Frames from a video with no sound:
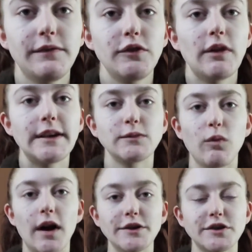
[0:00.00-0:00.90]
if you guys
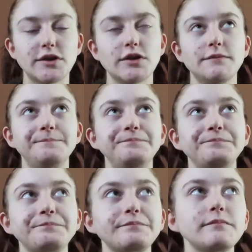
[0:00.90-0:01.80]
watched,
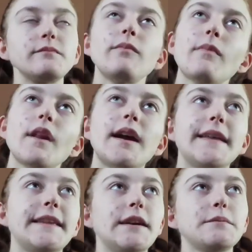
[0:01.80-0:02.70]

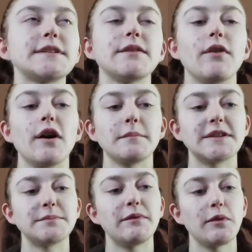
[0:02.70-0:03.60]
I think it was the
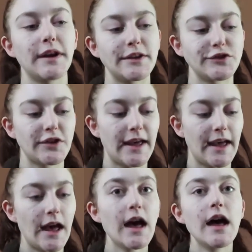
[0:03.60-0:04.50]
Vlogmas before
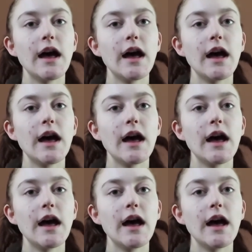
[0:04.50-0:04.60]
yesterday.